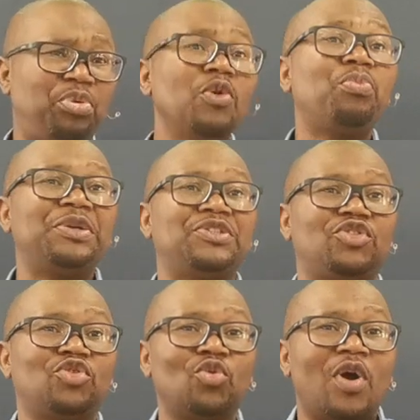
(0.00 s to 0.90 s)

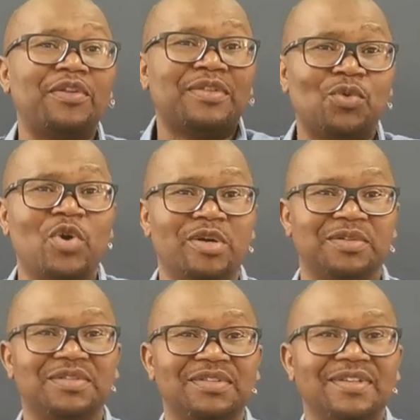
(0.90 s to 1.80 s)
pulpits throughout the
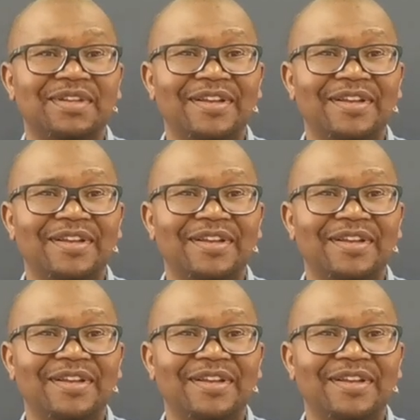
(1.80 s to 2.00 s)
world.